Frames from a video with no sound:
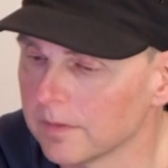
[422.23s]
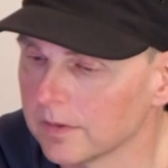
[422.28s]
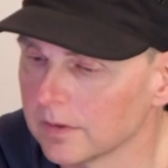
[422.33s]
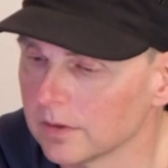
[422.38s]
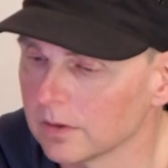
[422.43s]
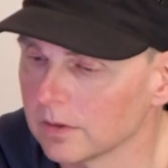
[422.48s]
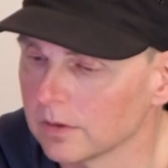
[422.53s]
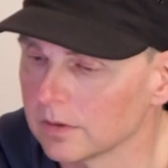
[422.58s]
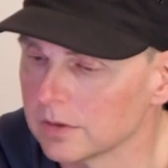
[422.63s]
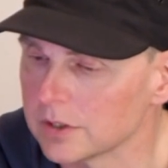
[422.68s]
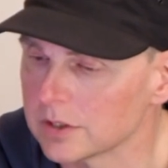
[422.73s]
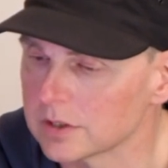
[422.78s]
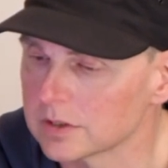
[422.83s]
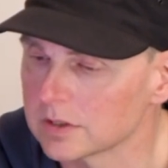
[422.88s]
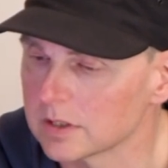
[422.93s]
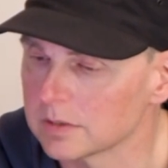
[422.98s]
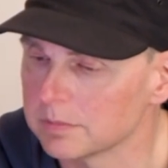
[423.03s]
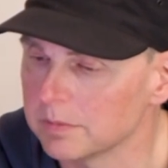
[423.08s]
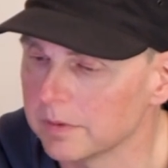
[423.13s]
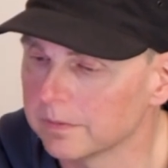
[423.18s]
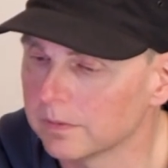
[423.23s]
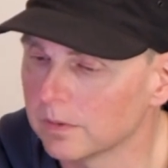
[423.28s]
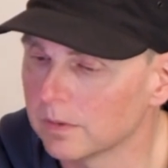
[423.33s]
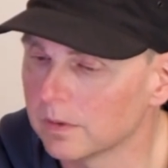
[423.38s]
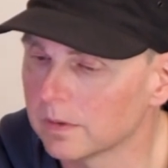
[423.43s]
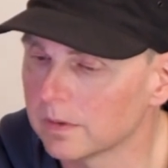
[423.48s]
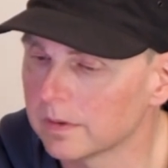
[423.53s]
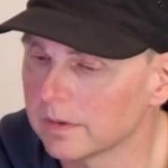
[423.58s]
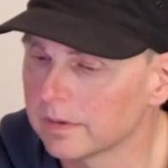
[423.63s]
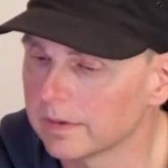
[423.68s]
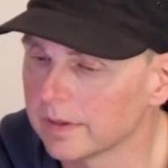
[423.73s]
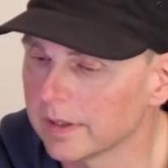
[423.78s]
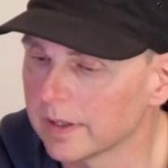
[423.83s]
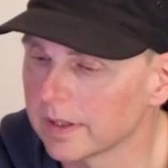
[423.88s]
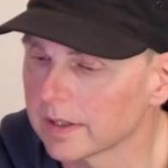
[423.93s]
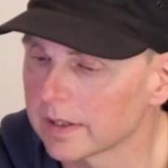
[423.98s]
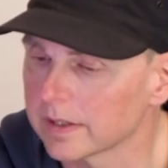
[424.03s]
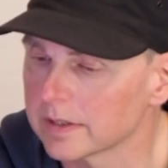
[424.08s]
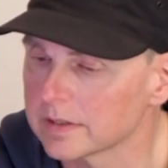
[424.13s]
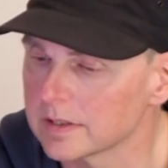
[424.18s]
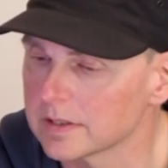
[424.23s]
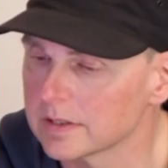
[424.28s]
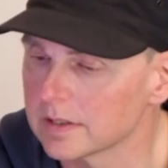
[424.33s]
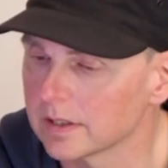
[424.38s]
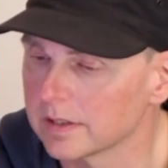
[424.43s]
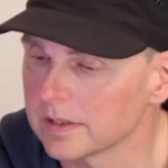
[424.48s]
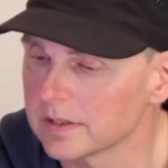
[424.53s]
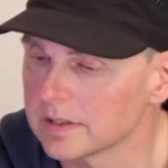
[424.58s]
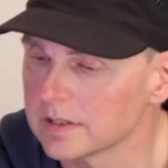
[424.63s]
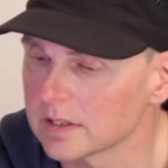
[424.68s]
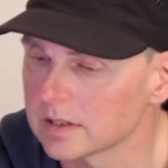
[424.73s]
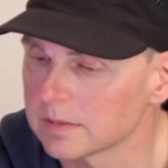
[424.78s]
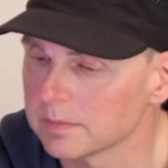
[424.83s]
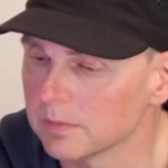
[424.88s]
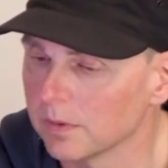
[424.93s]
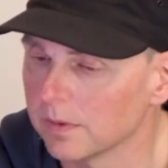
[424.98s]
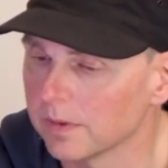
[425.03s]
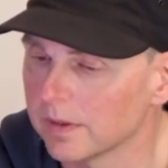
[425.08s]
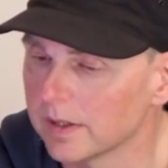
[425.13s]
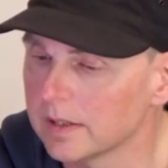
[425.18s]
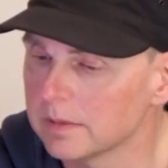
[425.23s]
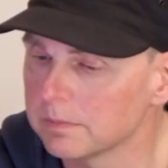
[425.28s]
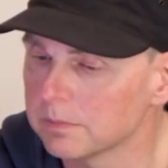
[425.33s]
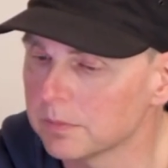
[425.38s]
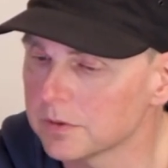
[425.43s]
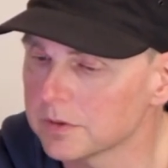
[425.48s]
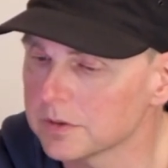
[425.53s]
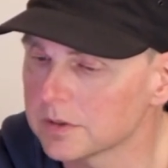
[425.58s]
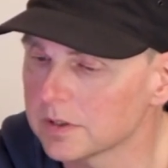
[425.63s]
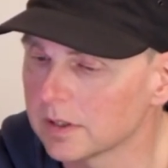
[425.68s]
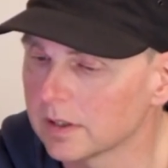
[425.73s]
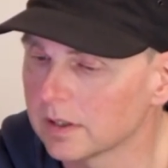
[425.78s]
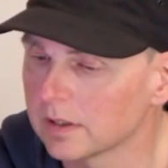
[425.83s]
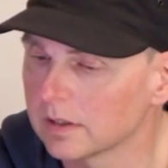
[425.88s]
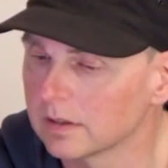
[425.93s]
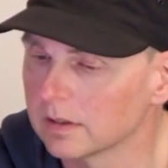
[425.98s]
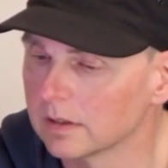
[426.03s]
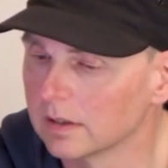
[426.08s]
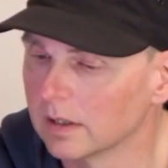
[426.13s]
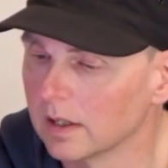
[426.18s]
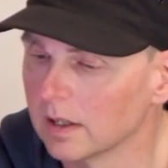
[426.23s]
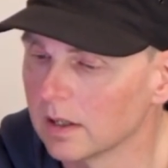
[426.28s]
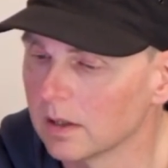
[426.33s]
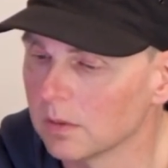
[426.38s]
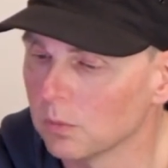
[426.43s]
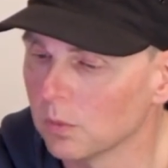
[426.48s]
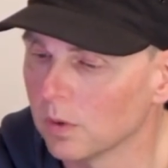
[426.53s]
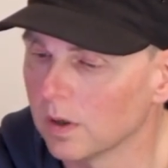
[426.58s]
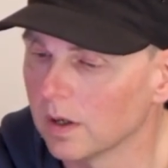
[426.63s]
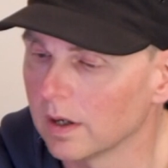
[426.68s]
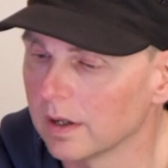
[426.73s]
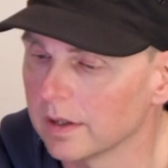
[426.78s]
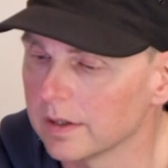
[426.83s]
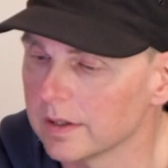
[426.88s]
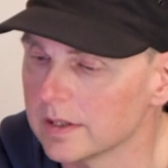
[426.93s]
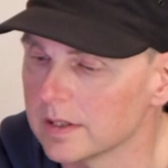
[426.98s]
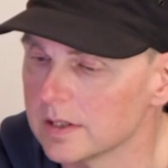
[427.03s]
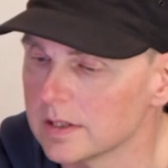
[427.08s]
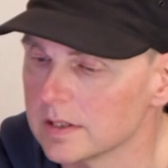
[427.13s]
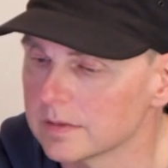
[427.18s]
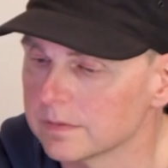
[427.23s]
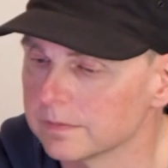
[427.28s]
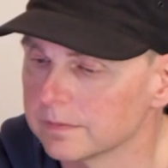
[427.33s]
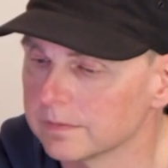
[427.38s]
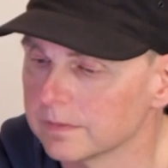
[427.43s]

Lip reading: So just as before, X is 96.8%, Y is